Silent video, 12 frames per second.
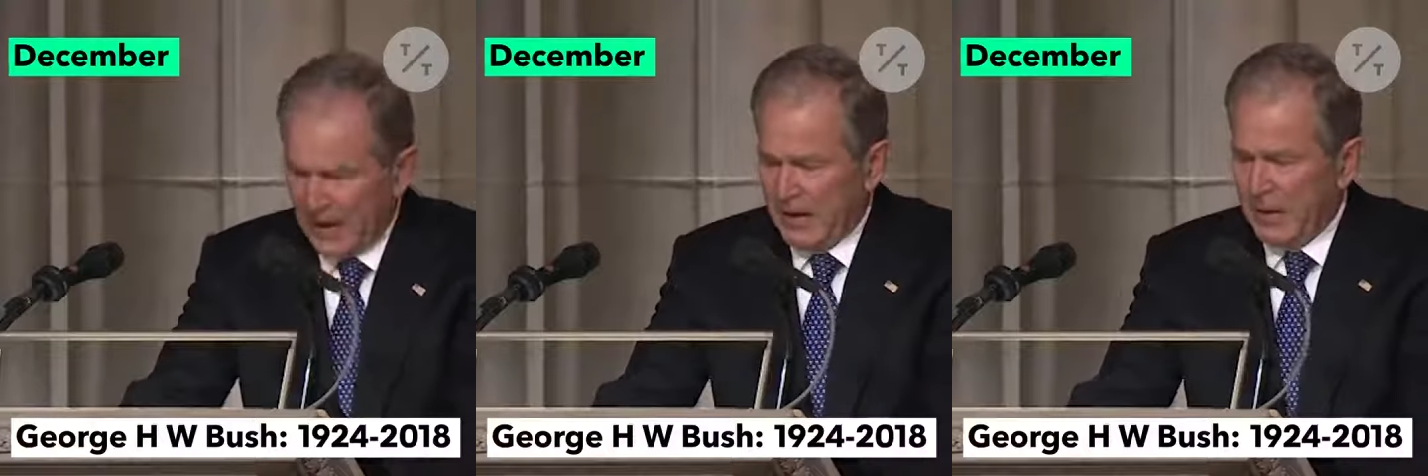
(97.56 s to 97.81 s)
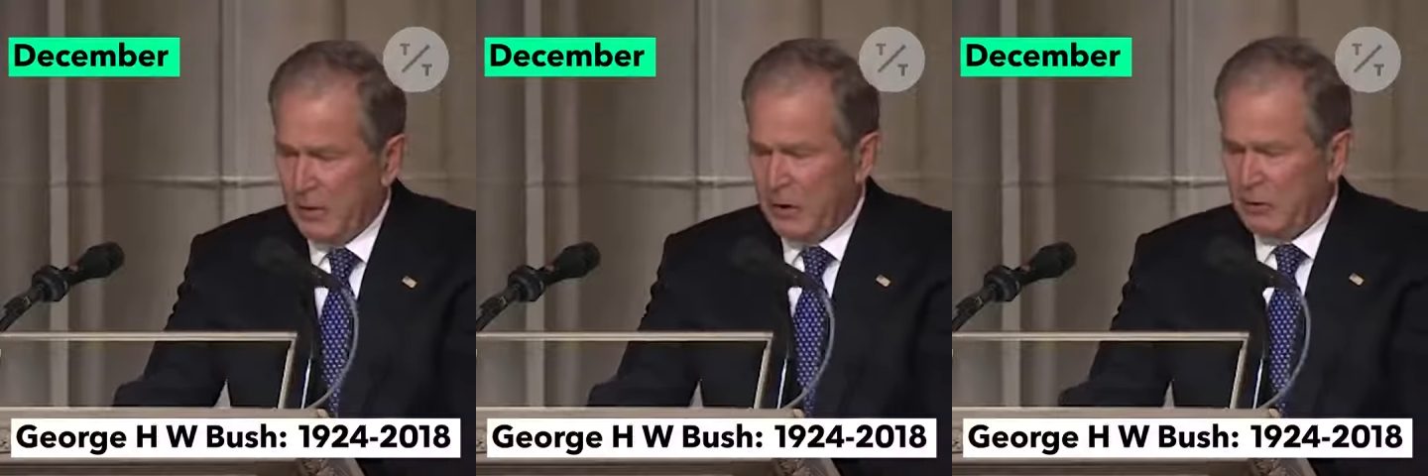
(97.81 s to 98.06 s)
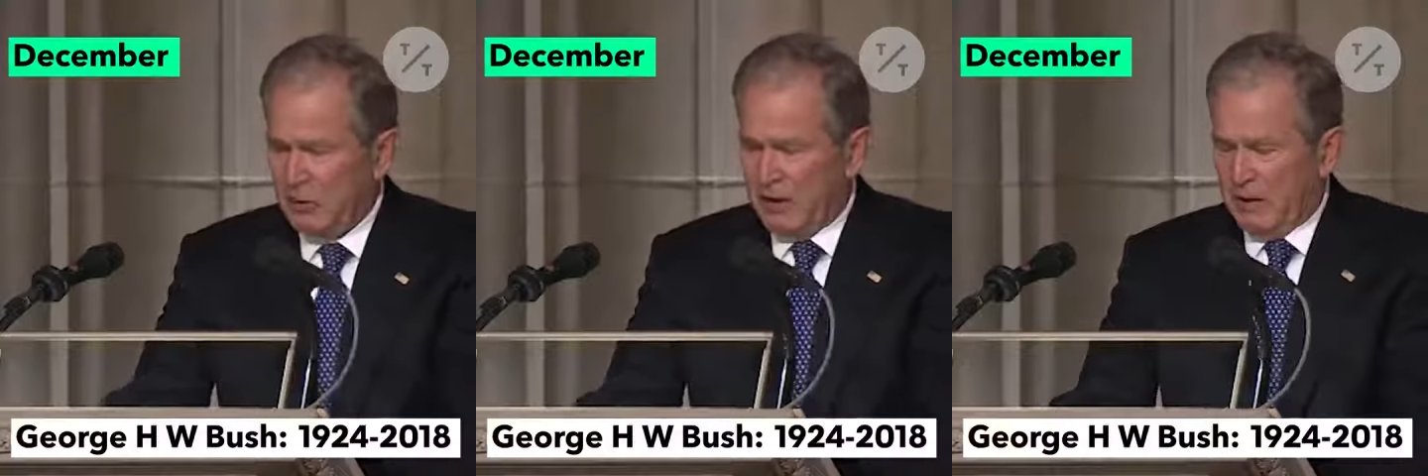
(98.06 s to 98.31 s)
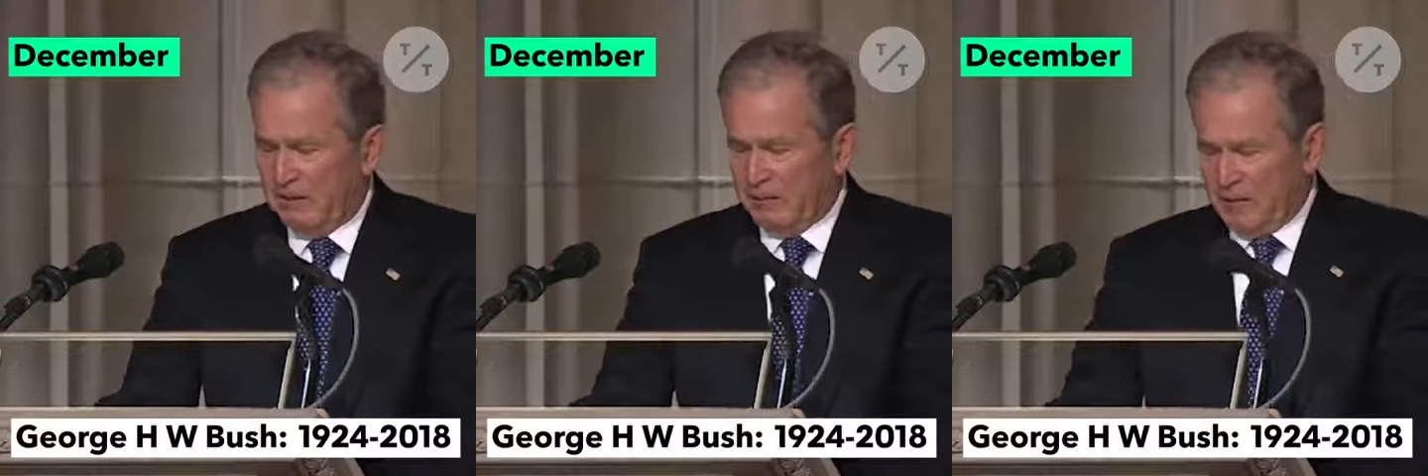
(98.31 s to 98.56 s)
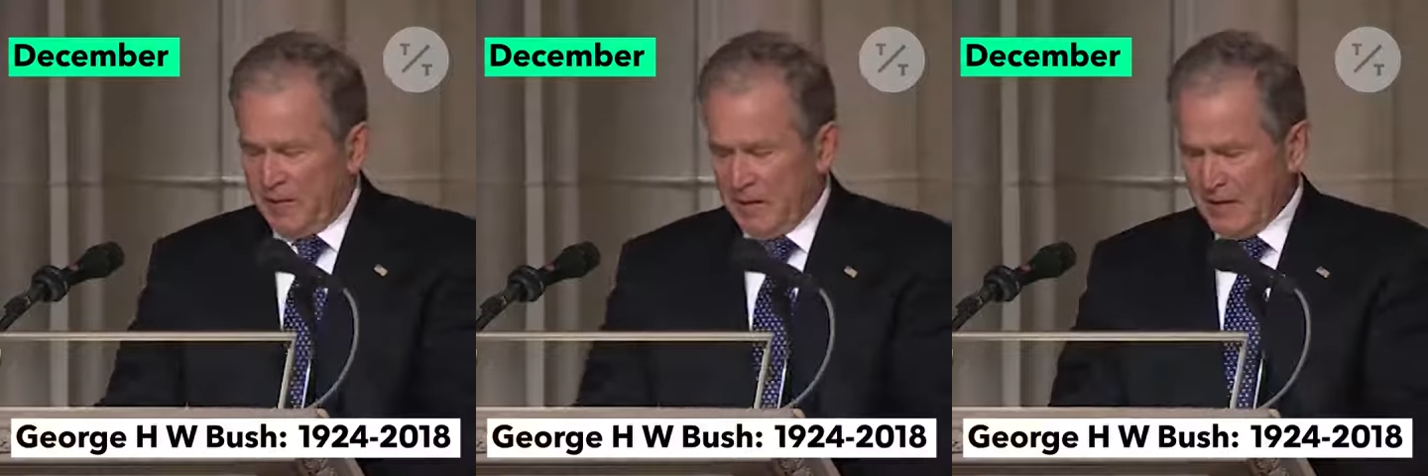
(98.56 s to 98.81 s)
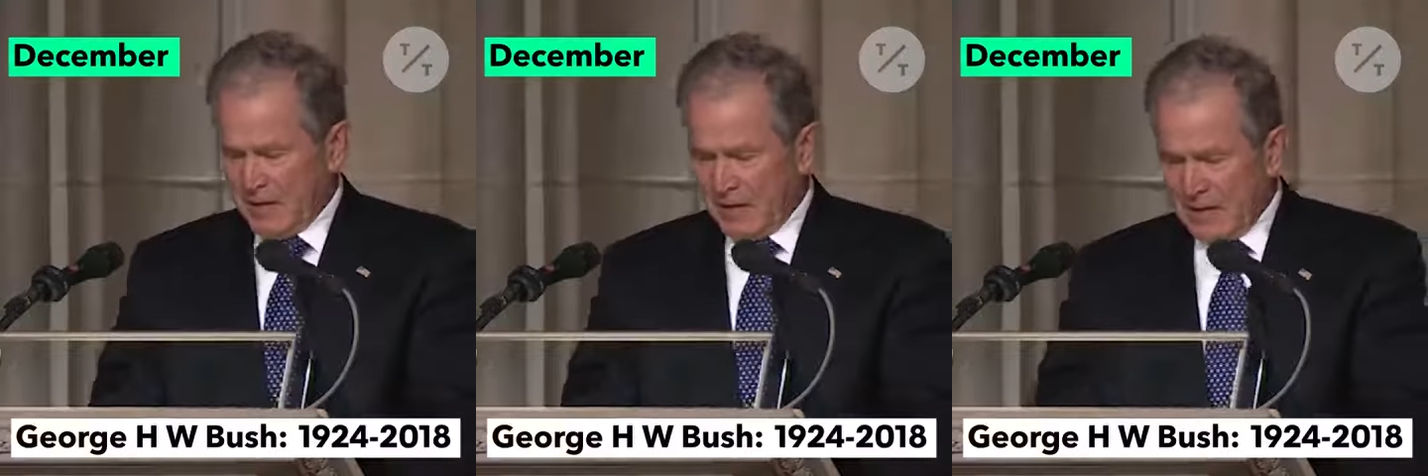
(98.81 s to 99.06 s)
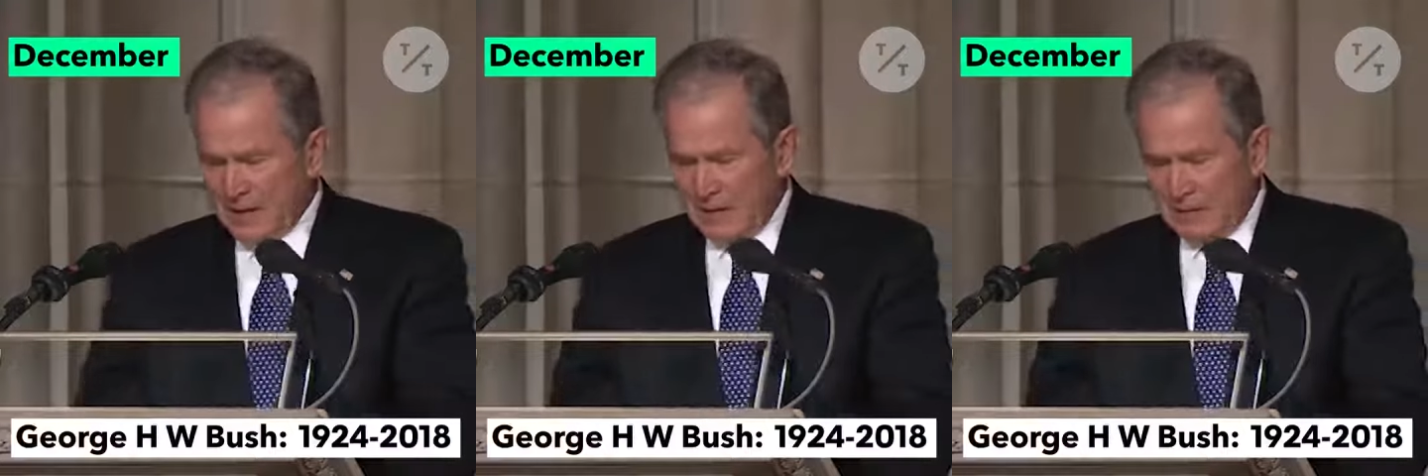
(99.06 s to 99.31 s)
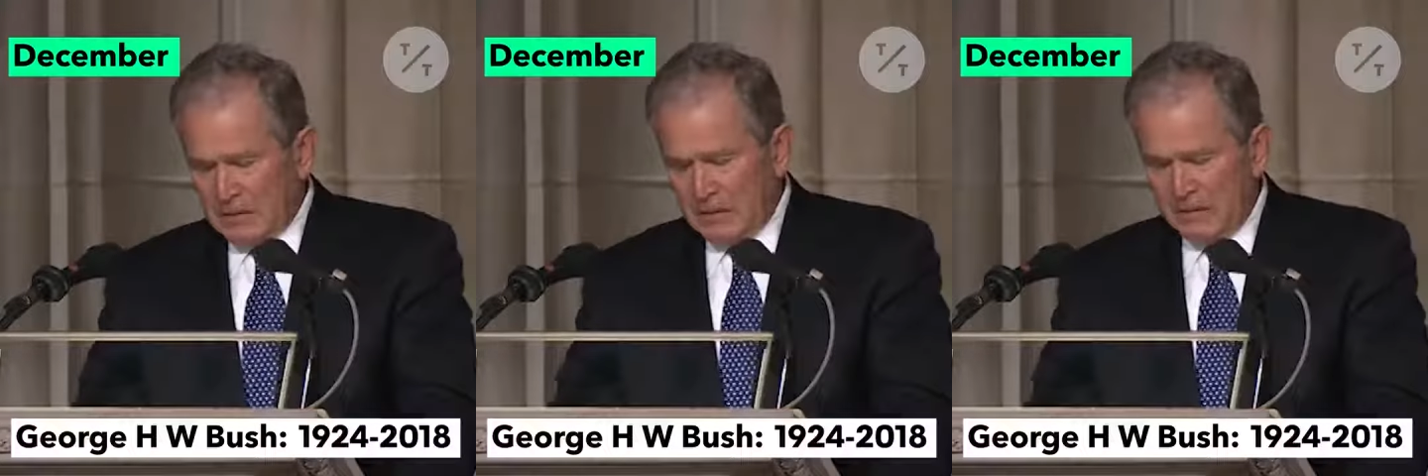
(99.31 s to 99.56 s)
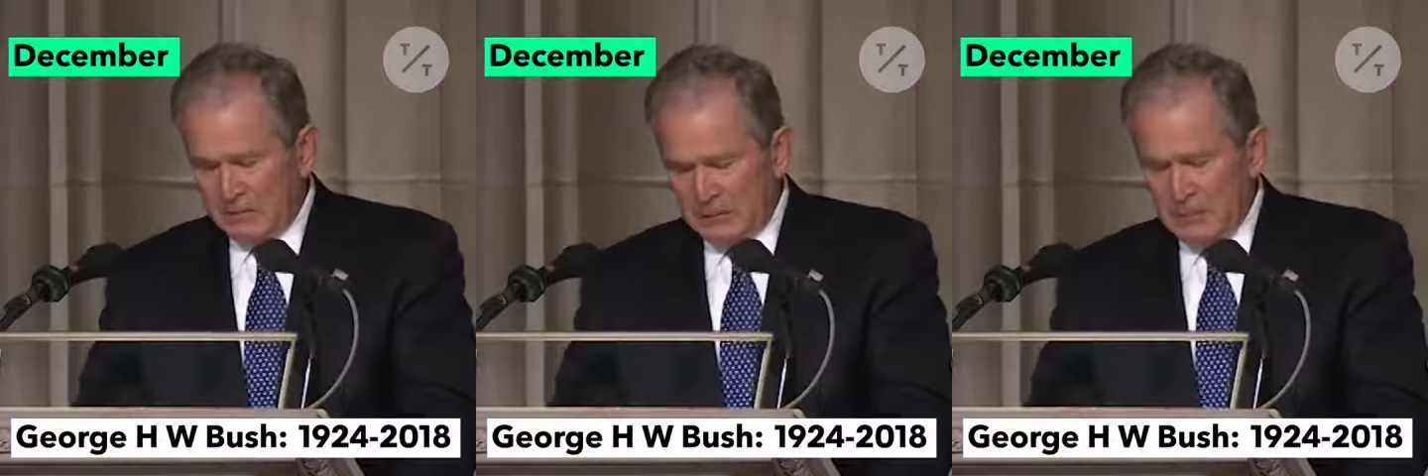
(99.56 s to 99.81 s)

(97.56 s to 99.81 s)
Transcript: And in our grief, let